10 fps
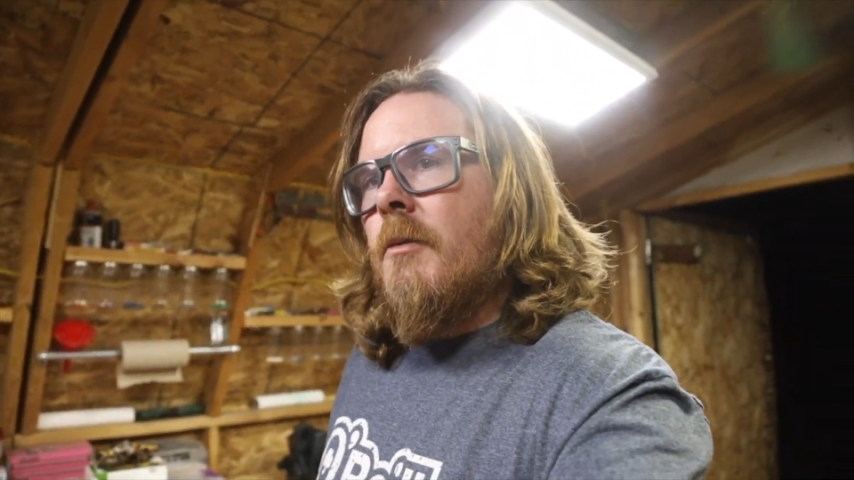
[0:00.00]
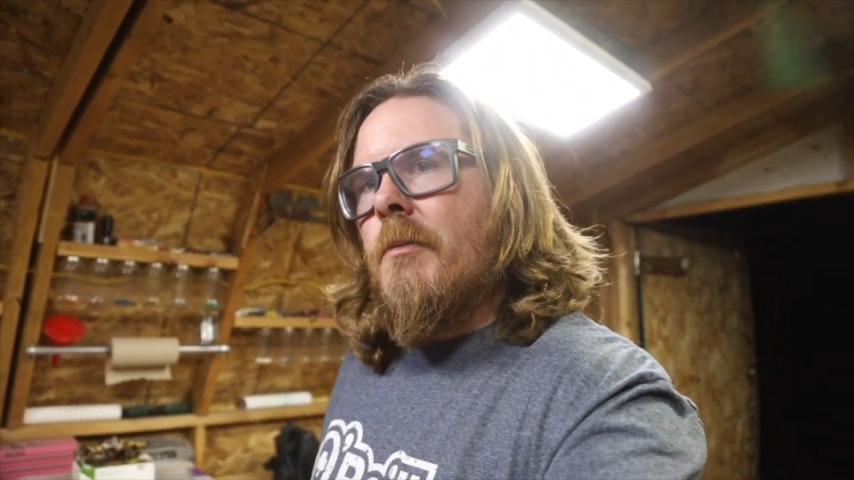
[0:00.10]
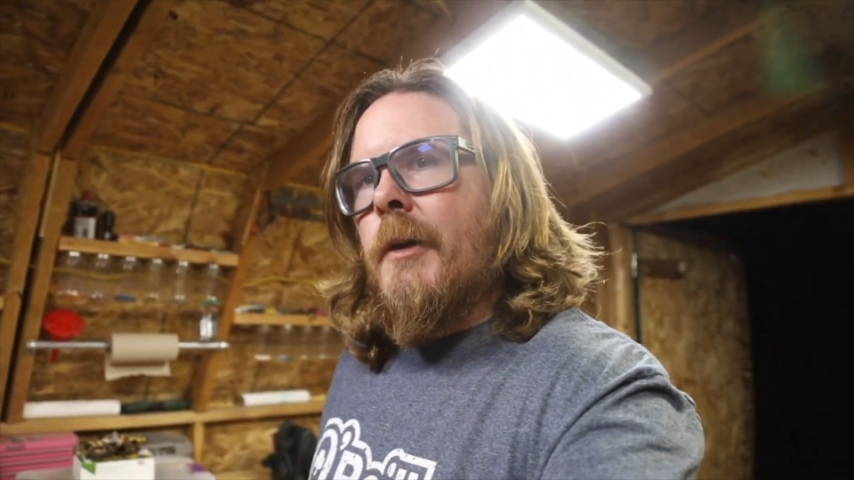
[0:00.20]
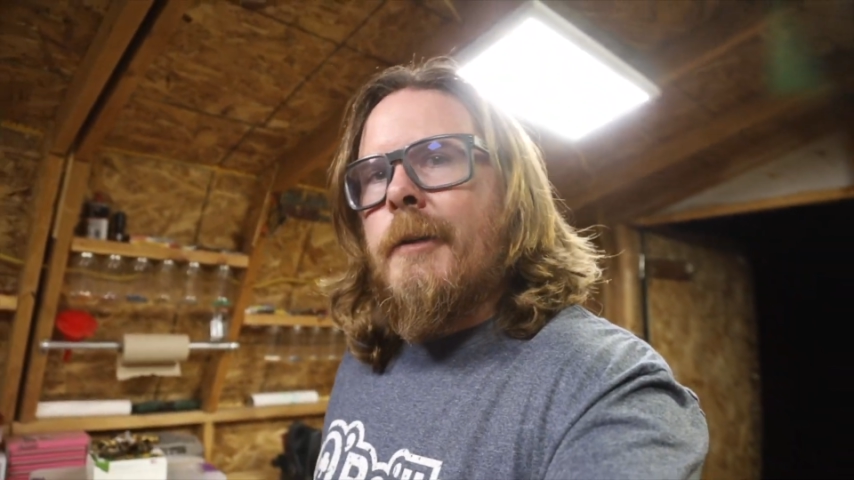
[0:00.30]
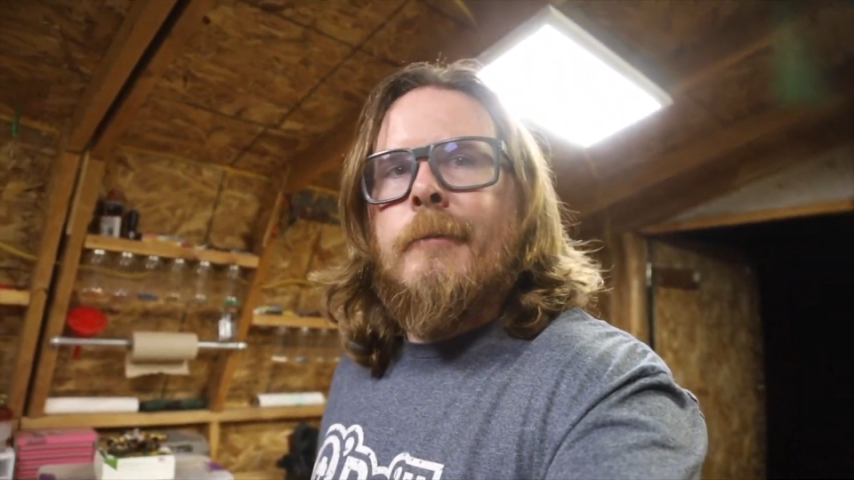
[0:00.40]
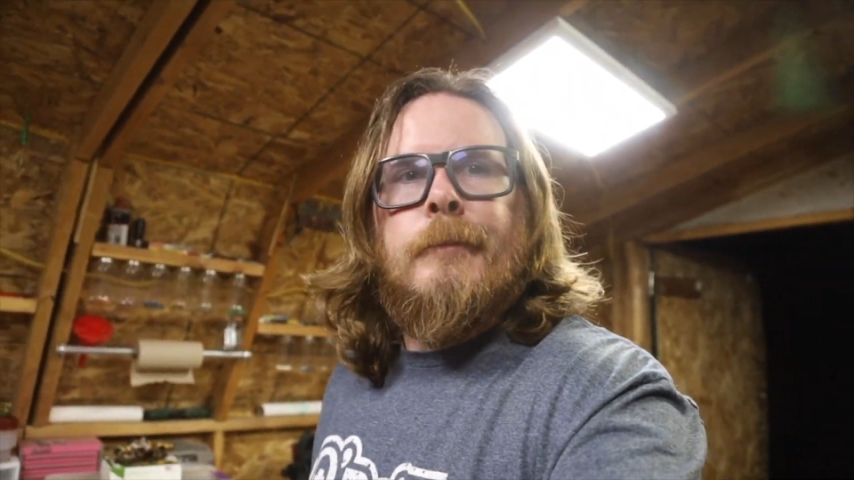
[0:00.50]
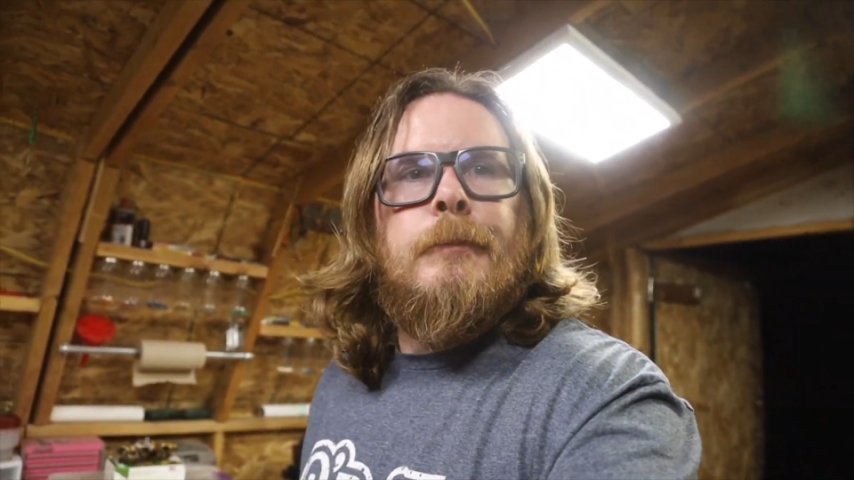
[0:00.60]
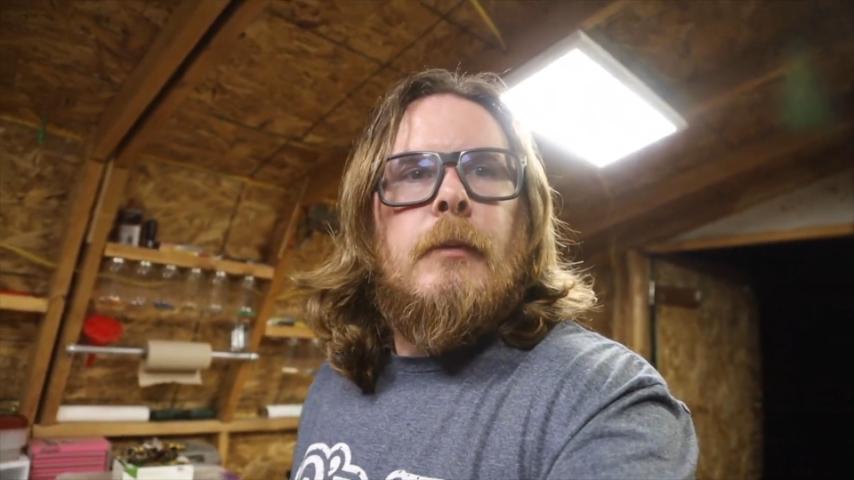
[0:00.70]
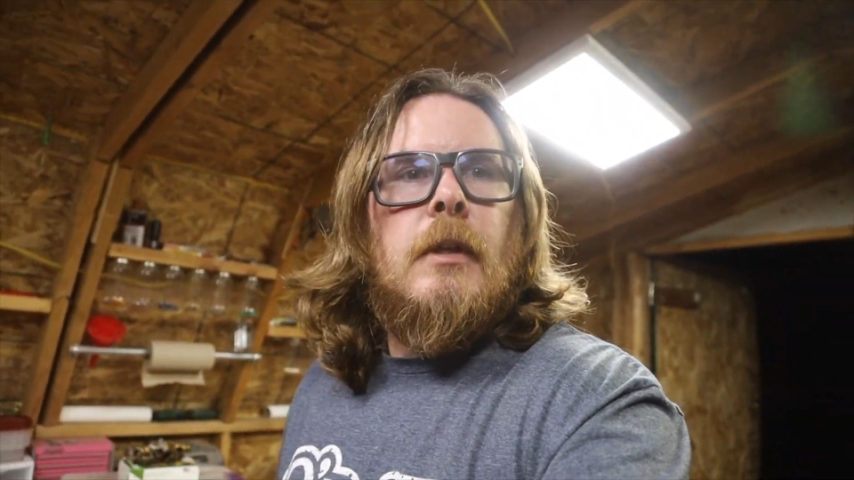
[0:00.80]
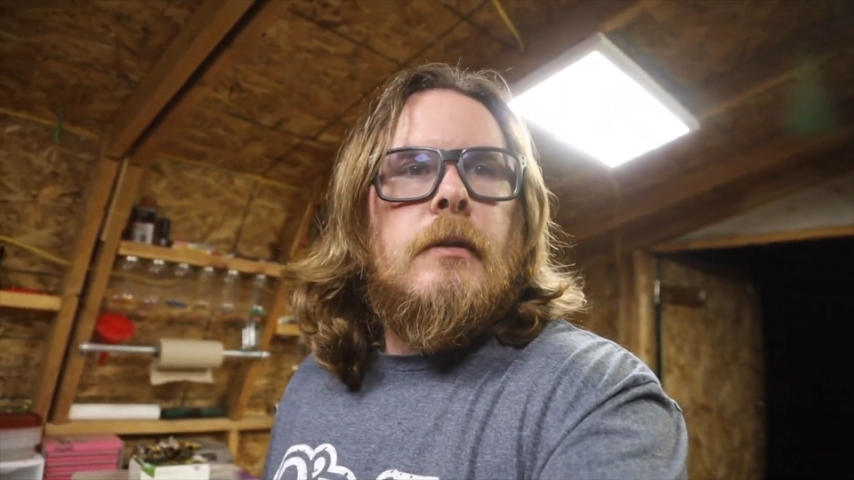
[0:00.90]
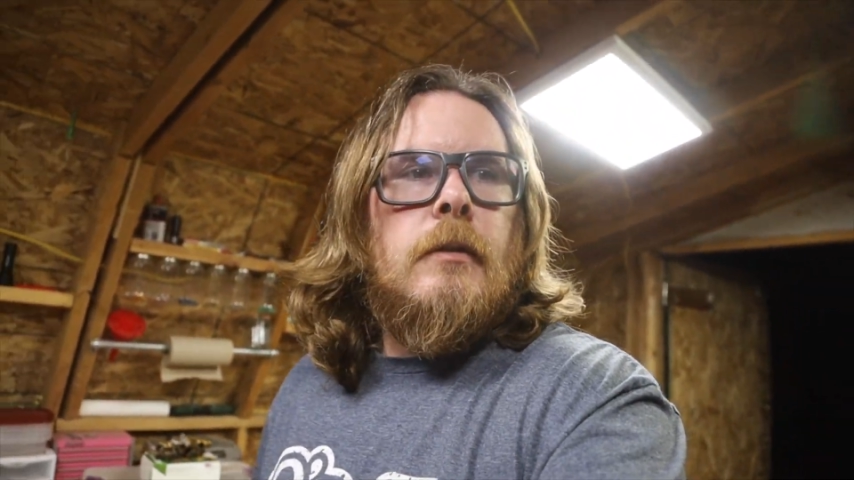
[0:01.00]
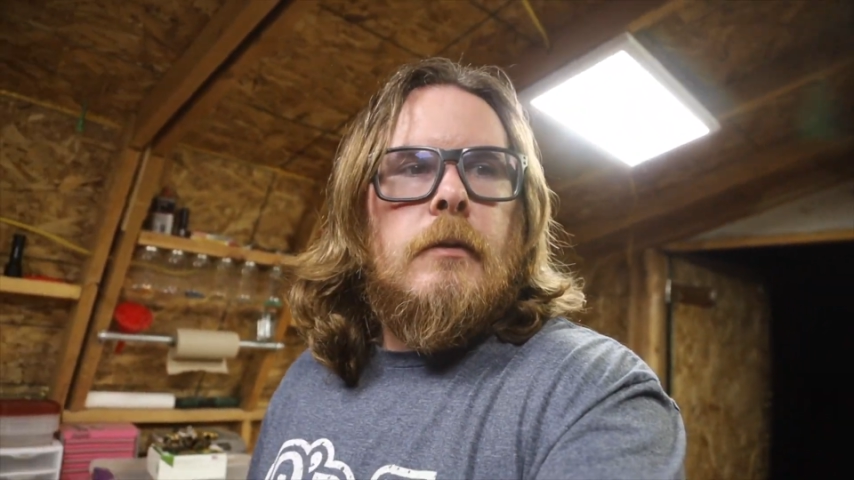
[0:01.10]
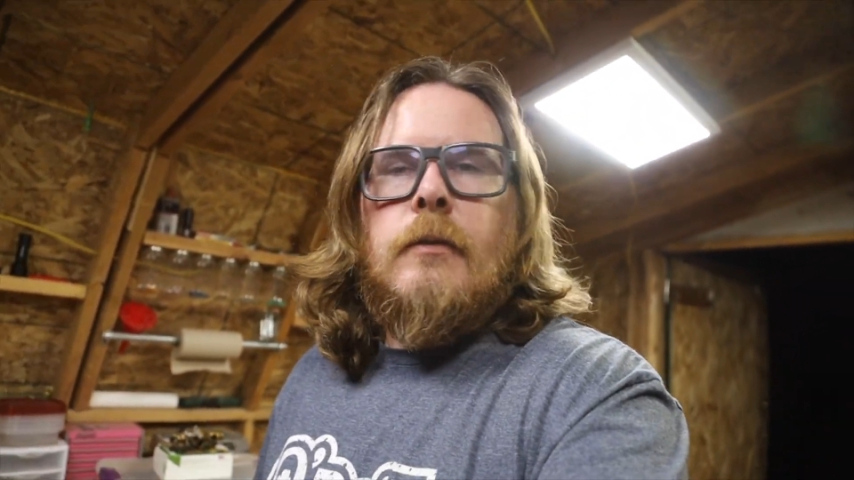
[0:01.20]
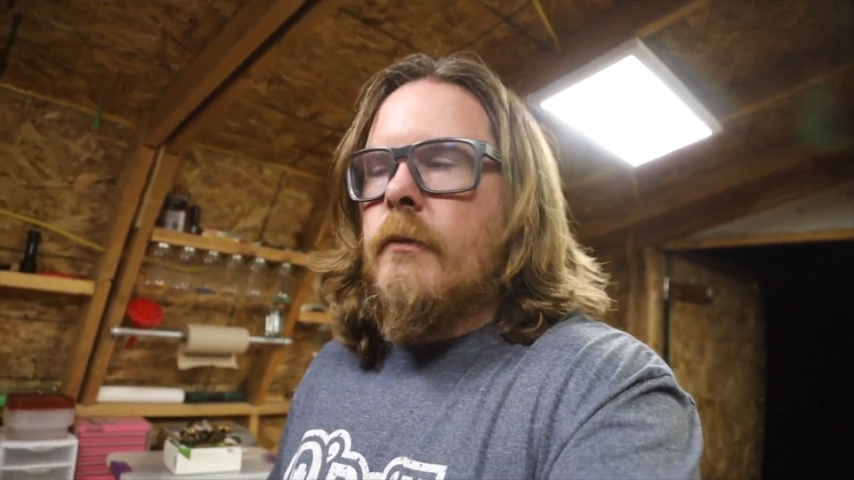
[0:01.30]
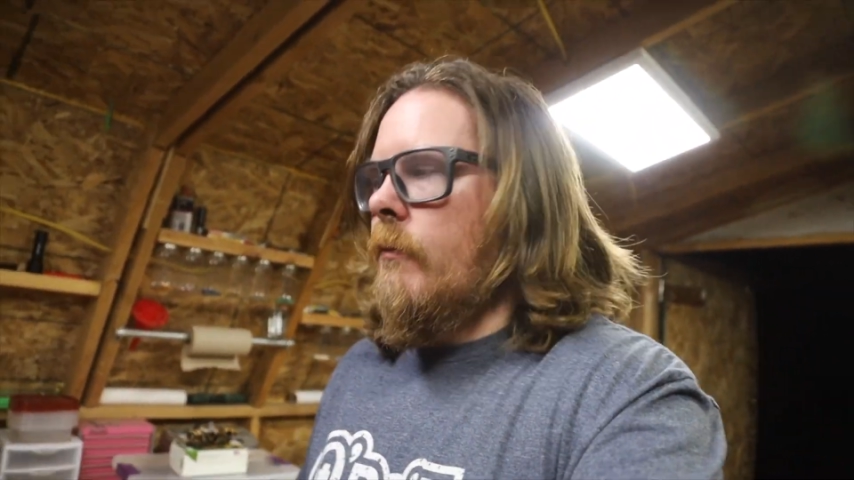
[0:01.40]
but this
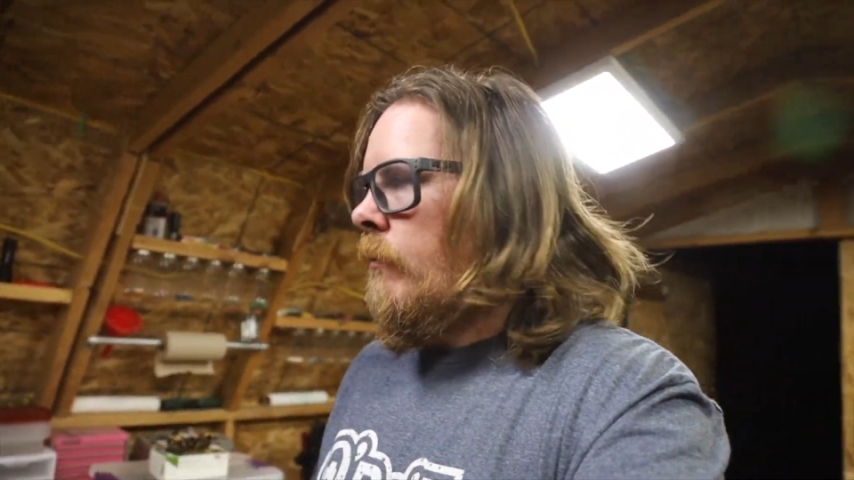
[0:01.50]
is